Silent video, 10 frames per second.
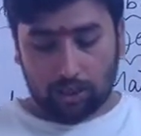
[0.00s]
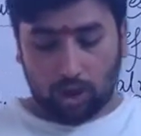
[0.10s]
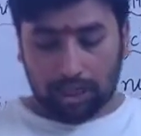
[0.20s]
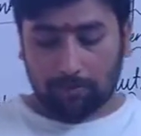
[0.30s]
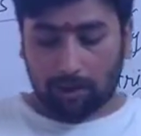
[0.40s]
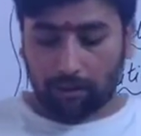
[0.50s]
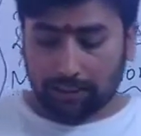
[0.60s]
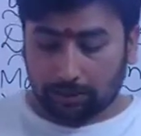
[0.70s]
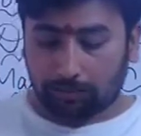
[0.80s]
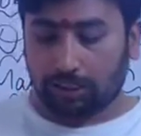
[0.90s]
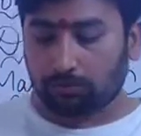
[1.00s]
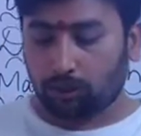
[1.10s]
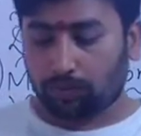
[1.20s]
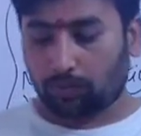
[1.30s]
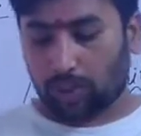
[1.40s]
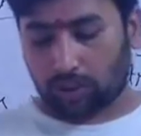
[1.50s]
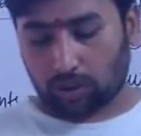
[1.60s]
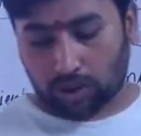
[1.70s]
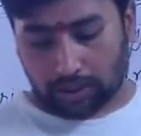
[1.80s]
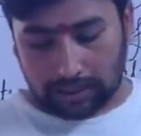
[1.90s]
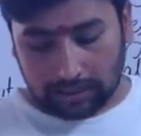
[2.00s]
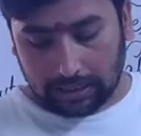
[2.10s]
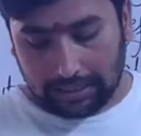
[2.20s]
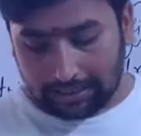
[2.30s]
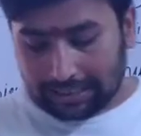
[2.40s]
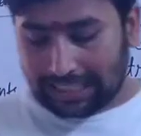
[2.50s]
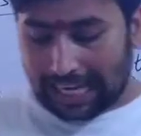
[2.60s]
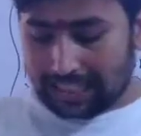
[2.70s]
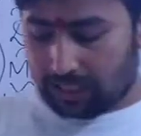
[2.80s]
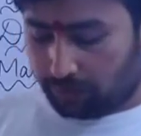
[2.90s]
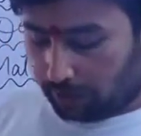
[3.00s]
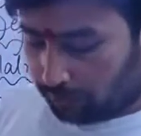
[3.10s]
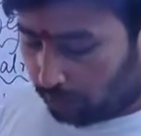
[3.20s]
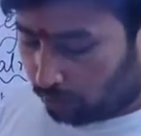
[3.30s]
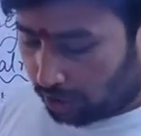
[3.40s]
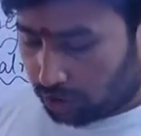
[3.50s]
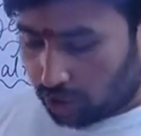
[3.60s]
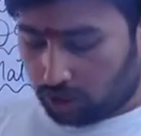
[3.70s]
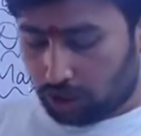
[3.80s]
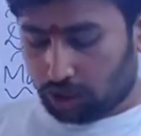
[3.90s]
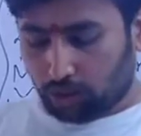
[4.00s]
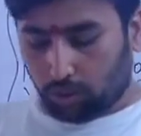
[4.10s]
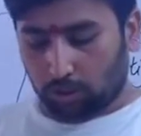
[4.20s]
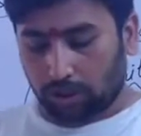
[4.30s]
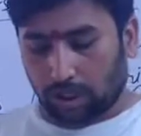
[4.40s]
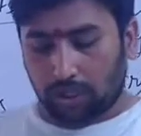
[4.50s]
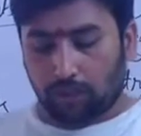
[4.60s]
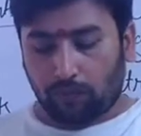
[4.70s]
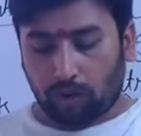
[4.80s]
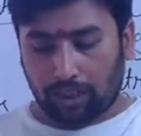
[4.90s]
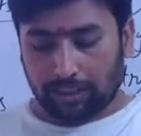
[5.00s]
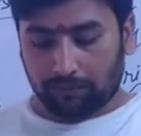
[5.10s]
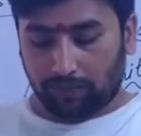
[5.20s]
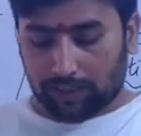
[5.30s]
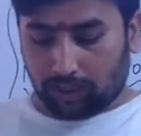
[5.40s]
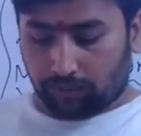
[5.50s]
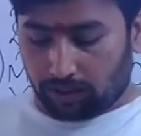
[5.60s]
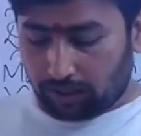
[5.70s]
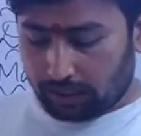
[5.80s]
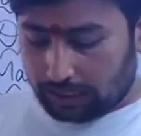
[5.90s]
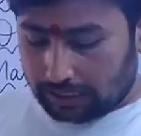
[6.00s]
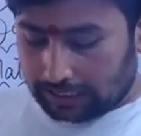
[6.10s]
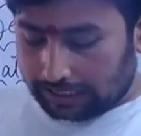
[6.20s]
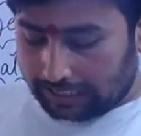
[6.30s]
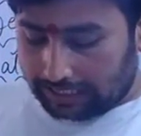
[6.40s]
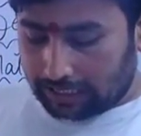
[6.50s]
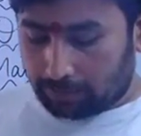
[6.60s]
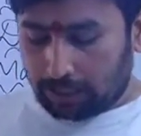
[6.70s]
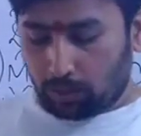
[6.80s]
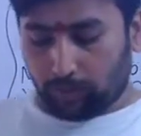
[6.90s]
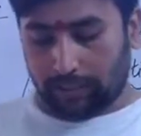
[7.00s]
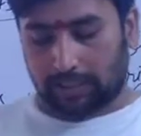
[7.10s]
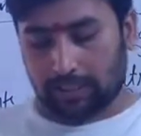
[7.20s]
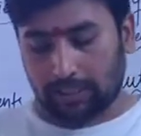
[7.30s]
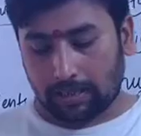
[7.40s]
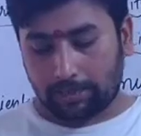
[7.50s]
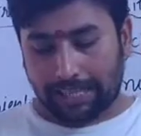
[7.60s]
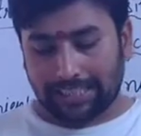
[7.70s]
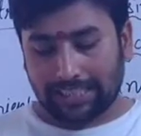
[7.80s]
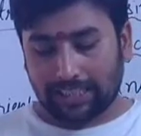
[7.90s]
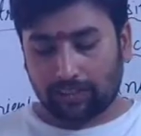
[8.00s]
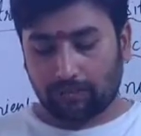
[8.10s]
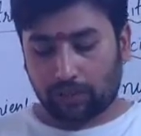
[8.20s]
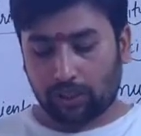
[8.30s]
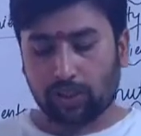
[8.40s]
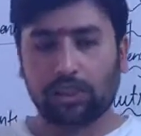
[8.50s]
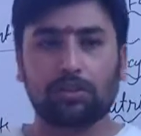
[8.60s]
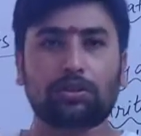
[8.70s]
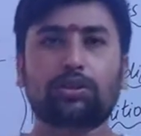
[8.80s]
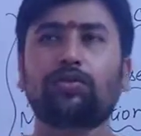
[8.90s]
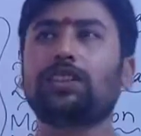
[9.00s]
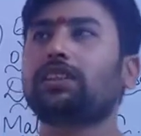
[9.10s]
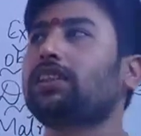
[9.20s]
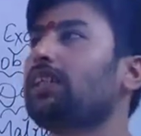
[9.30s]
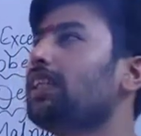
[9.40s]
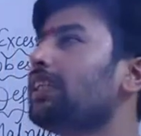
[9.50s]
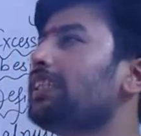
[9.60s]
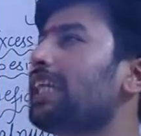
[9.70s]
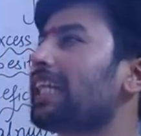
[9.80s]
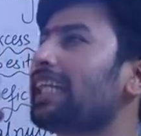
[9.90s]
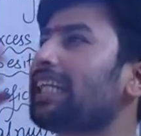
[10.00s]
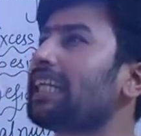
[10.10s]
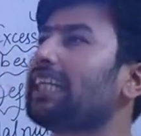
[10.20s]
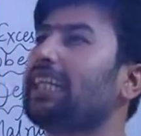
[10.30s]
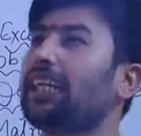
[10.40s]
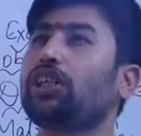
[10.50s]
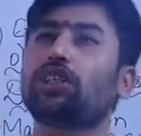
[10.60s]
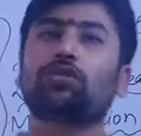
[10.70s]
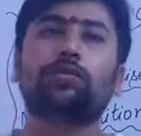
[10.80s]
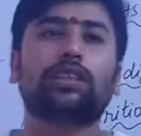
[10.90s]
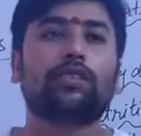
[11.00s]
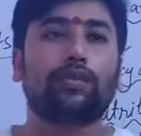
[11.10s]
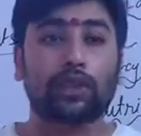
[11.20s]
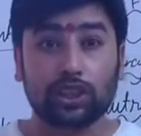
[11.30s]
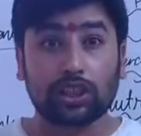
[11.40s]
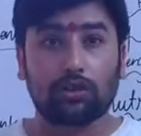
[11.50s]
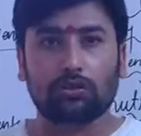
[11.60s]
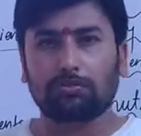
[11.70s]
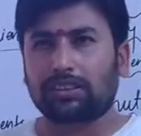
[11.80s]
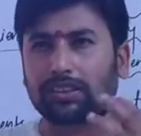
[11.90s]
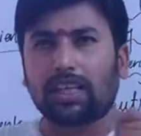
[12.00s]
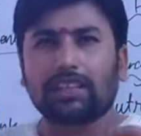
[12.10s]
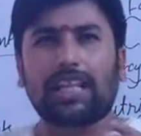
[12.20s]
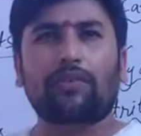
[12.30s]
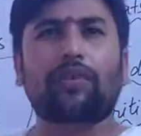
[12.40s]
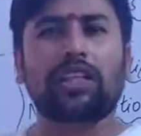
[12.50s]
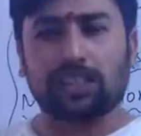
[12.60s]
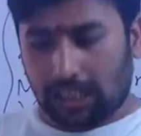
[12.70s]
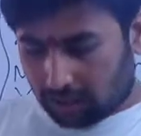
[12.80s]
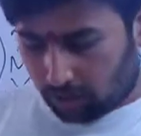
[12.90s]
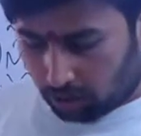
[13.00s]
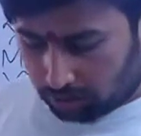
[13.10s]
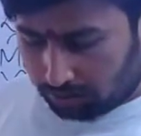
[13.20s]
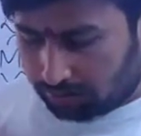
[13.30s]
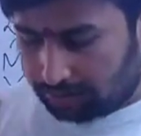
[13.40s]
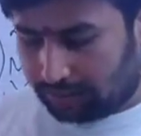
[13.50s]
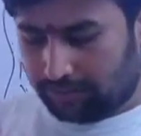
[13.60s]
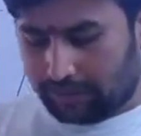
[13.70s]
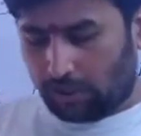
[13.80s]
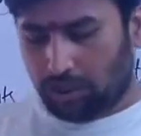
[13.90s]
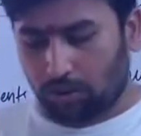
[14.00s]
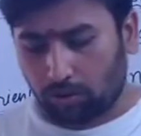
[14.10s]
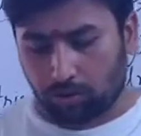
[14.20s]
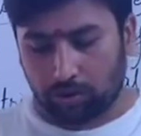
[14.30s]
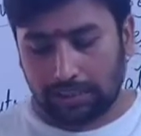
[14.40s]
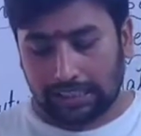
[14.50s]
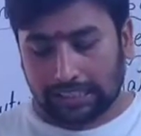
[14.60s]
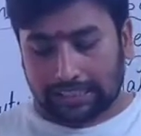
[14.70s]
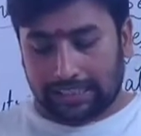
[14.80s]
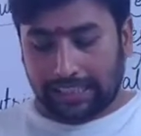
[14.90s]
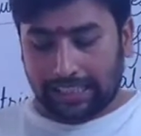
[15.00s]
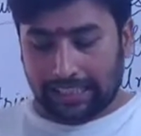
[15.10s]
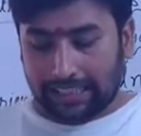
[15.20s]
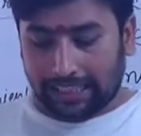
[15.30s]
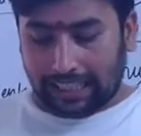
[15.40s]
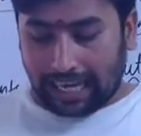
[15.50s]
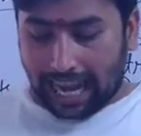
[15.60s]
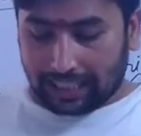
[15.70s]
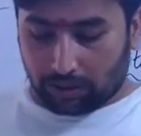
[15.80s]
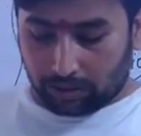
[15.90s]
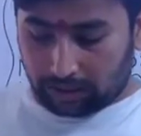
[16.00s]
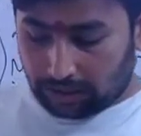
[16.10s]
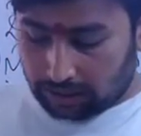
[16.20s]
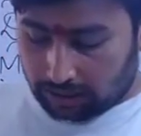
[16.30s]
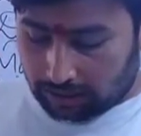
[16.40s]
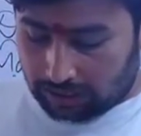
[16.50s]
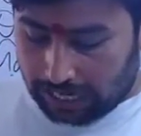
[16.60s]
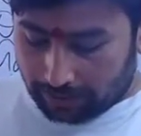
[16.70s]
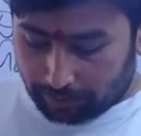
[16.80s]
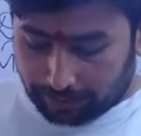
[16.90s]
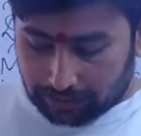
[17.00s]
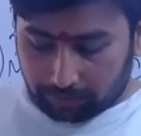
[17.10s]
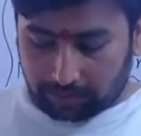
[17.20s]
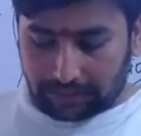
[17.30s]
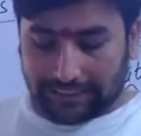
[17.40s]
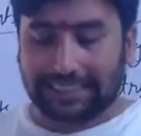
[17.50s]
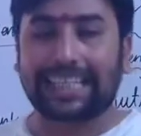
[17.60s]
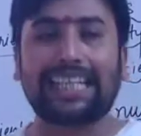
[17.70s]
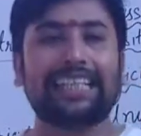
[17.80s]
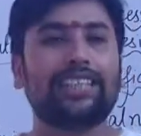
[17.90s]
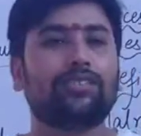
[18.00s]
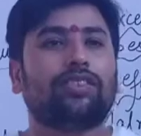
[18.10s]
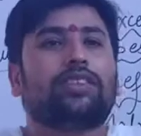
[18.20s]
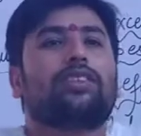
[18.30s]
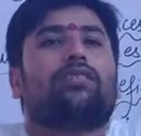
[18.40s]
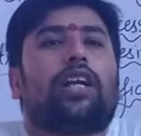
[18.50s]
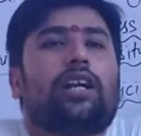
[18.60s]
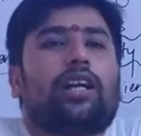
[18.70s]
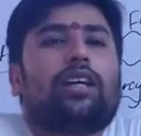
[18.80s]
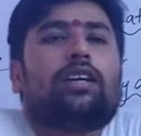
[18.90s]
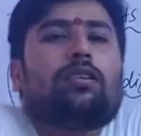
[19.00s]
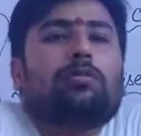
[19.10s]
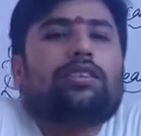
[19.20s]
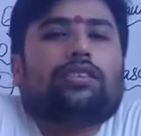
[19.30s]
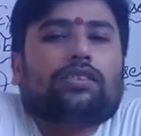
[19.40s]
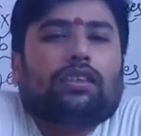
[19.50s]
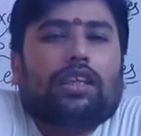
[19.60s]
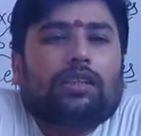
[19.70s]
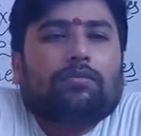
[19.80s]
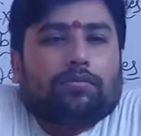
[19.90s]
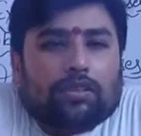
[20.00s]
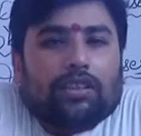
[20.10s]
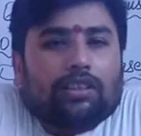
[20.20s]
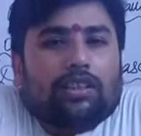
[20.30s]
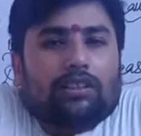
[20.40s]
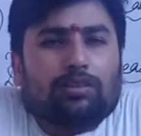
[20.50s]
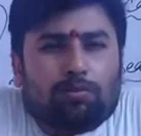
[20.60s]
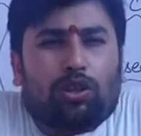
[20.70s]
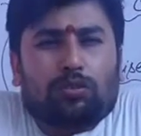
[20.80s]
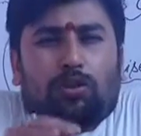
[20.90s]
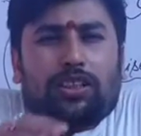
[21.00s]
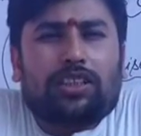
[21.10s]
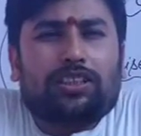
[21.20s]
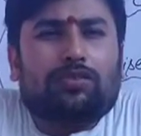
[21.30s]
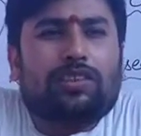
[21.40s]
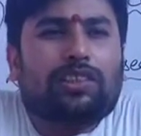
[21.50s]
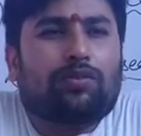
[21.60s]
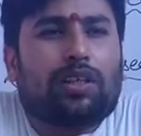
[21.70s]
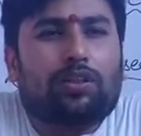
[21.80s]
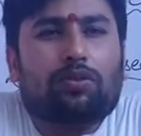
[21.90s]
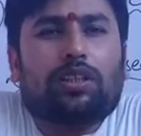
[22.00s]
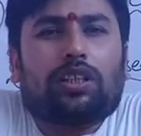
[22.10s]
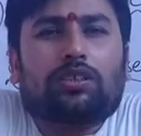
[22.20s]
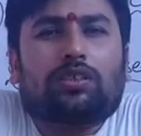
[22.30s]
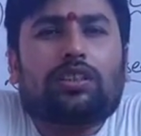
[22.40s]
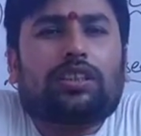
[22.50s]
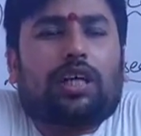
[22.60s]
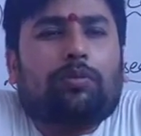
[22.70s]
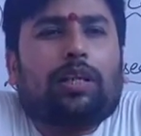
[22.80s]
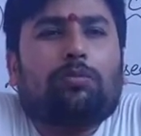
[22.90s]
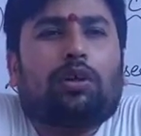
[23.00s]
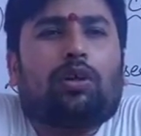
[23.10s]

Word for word: talk about the symptoms of kwashiorkor, the child suffering from kwashiorkor shows the following. So first of all, irritable with pathetic facial looks. You will see they are getting irritations with the facial movements. Means their face are not, it will not look good. Skin cracks and becomes scaly. You will see very, means thin, that small small kids you will see one two years kids are becoming